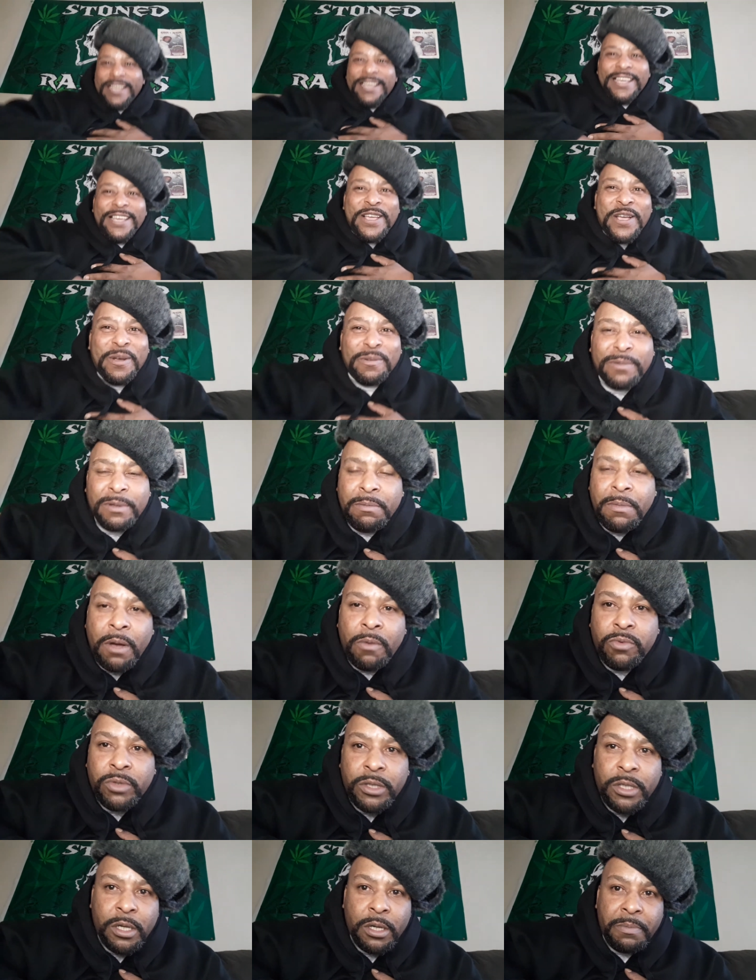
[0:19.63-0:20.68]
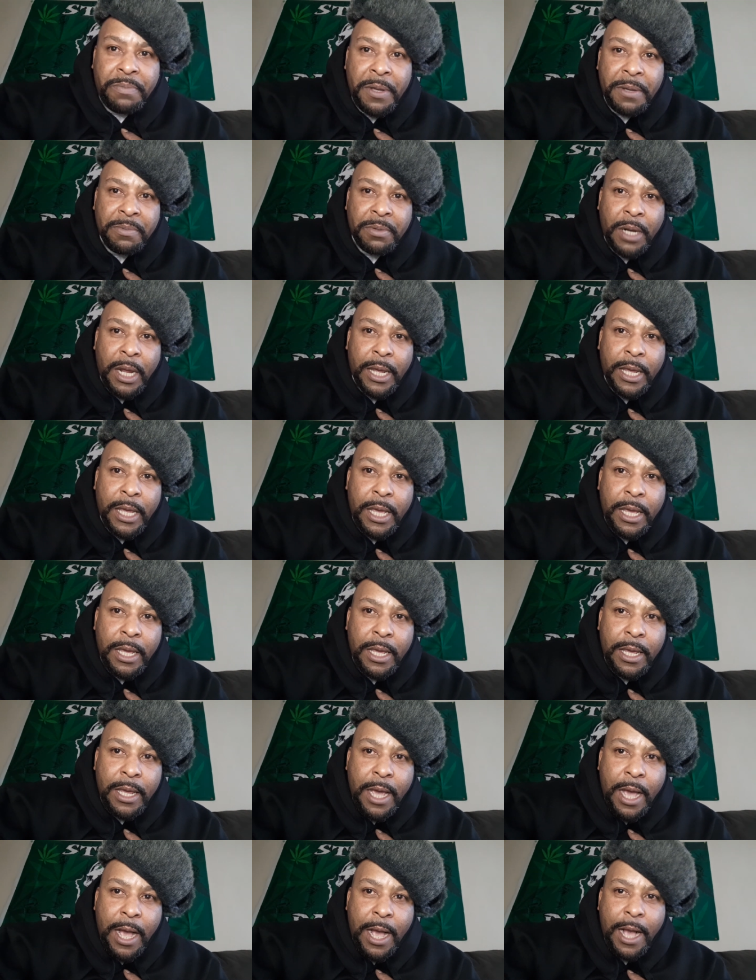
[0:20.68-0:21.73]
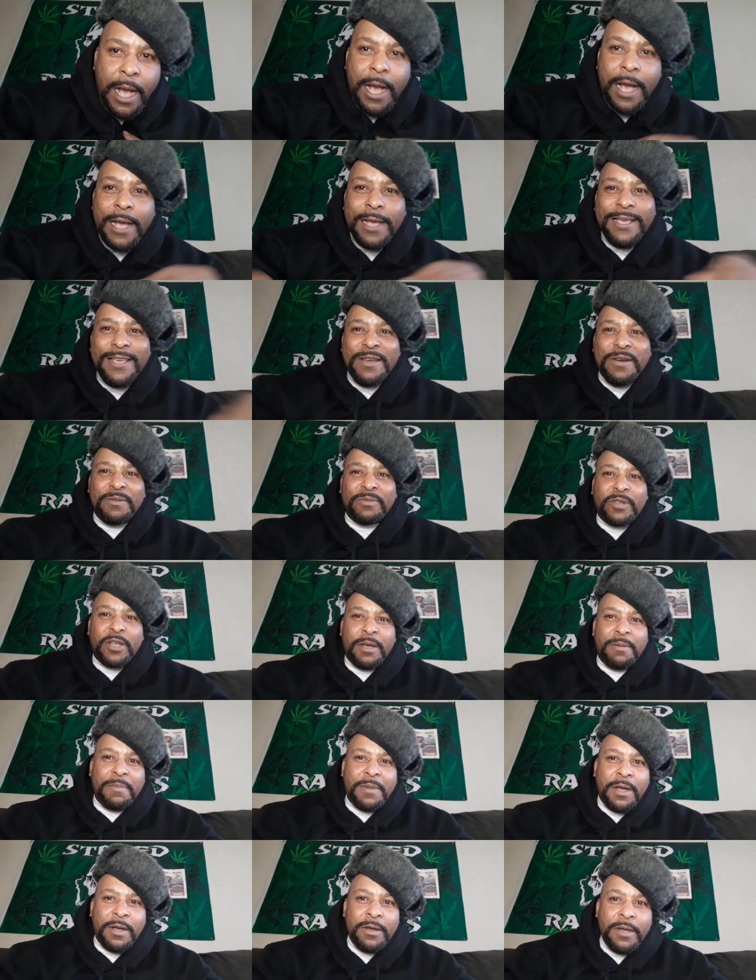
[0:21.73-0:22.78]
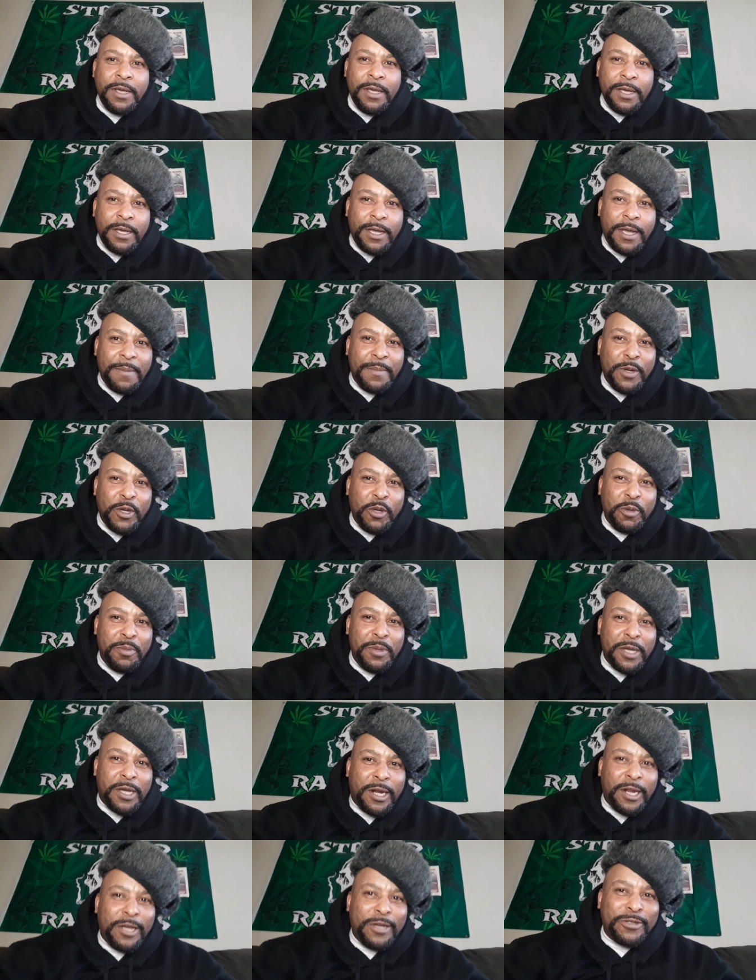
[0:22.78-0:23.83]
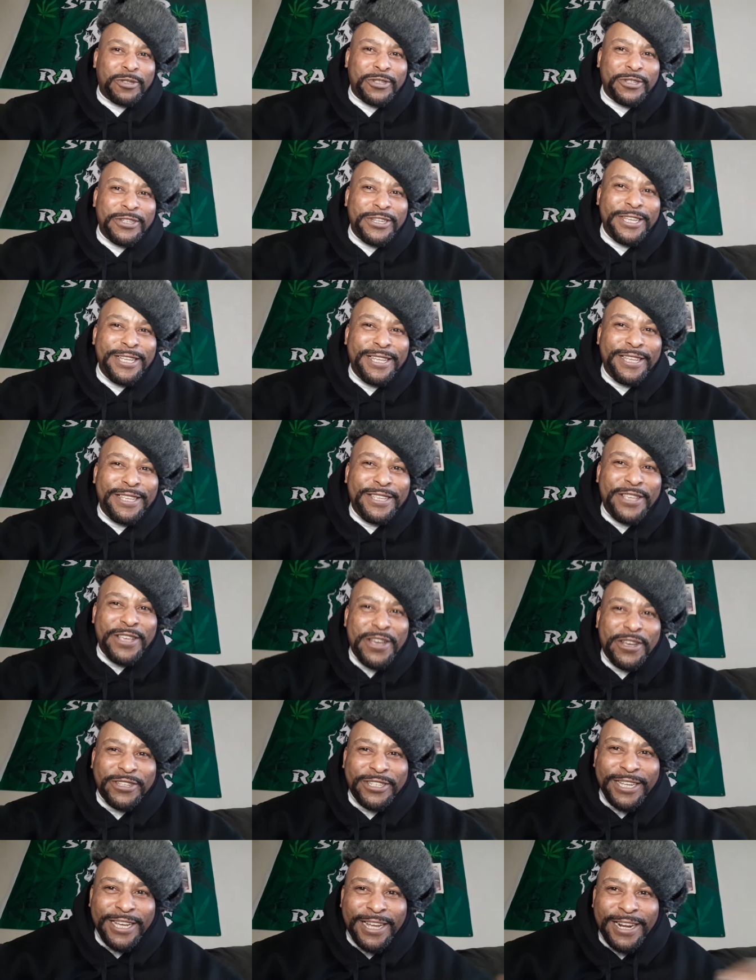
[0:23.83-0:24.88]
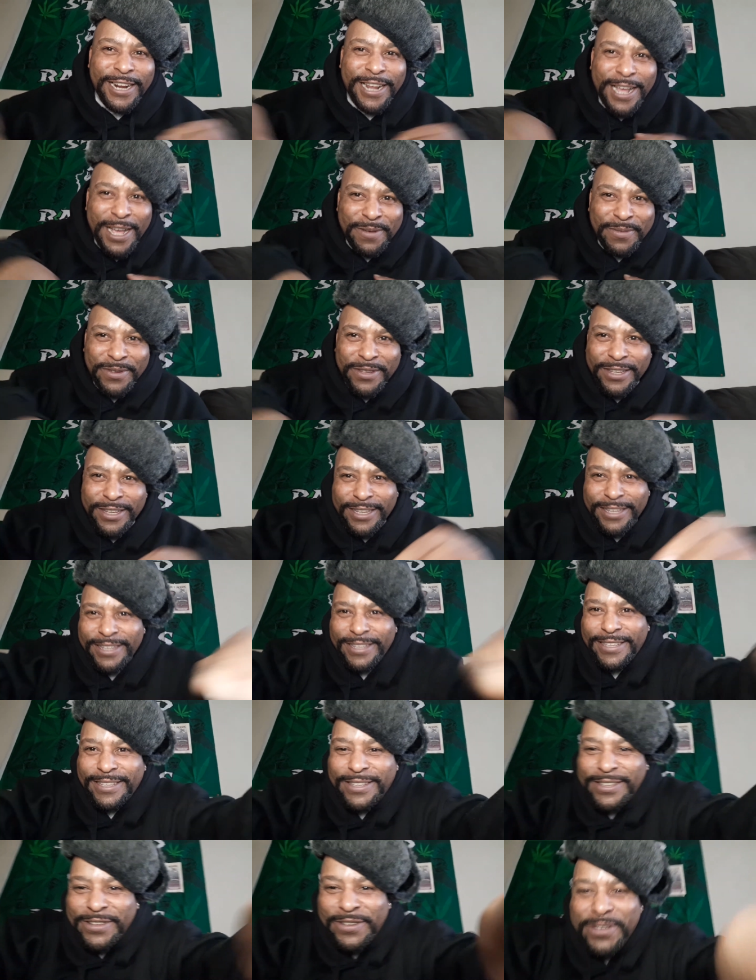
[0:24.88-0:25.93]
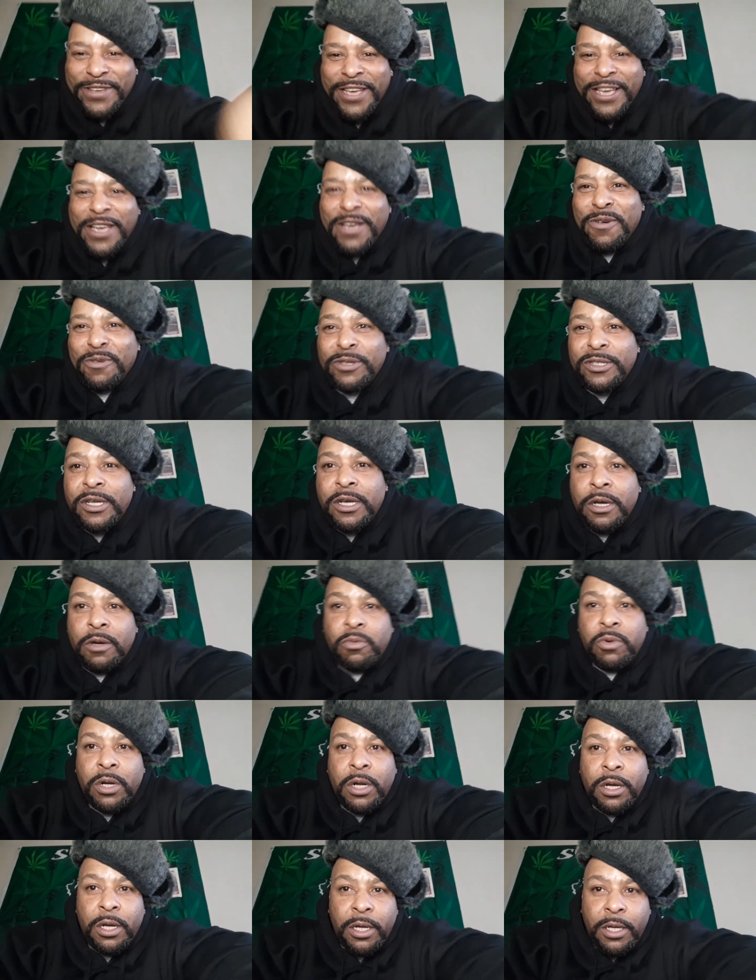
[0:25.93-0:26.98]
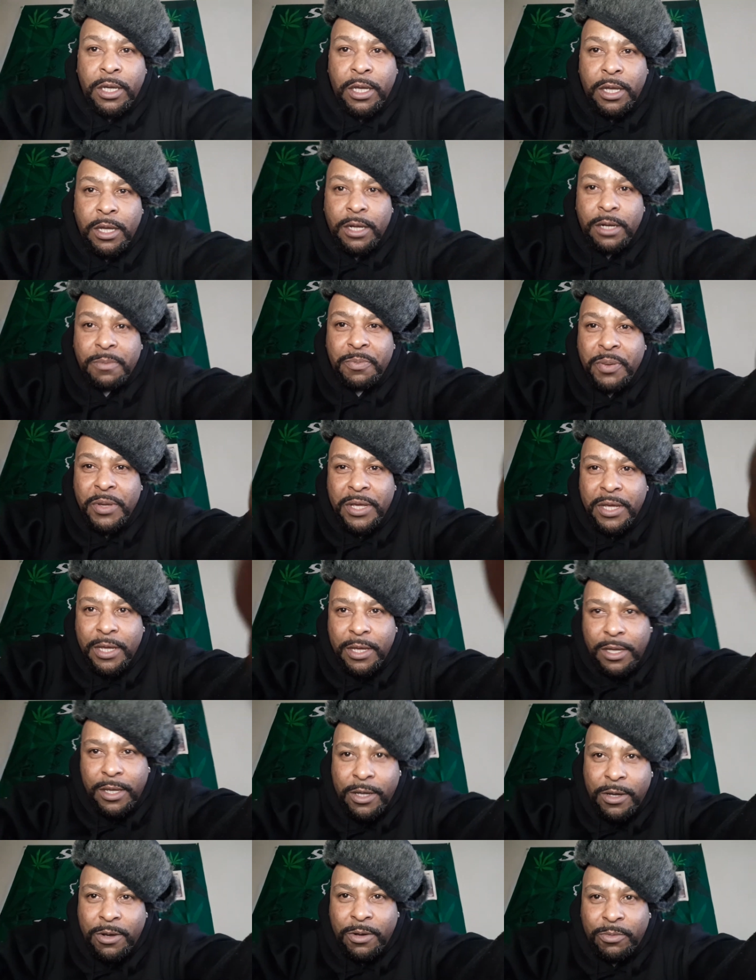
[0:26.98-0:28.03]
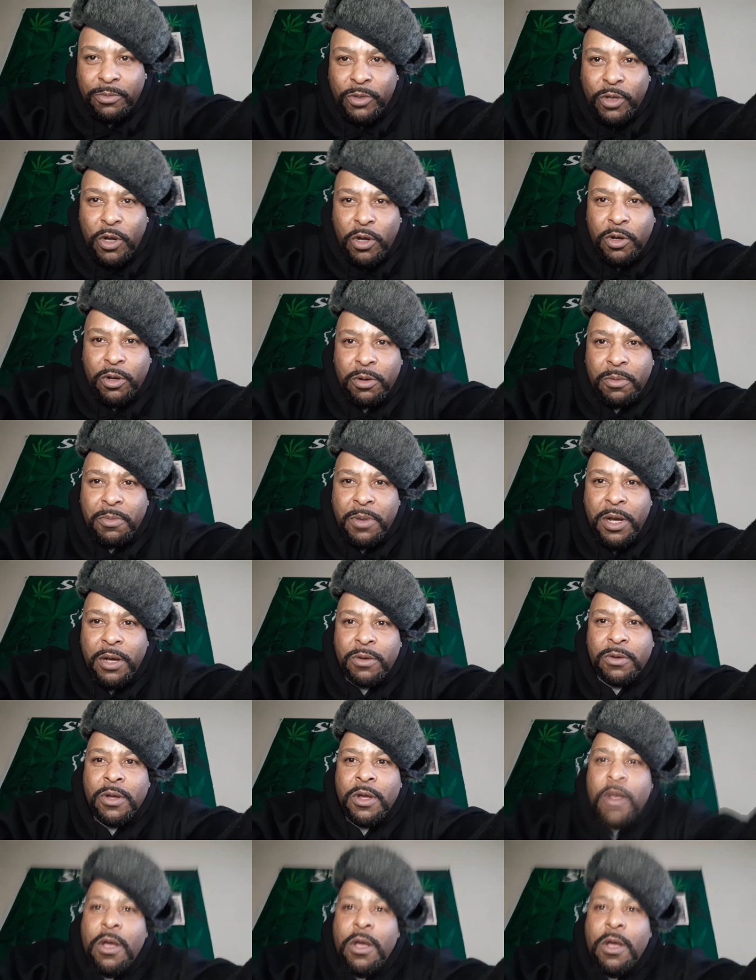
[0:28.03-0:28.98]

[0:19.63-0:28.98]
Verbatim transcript: you know what I'm talking about? What's good, people? Like, hee hee ha ha. You know what I'm talking about? Come a little bit closer. y'all see how that happened? What's good with uh, Ken and Pen? You know what I'm talking about?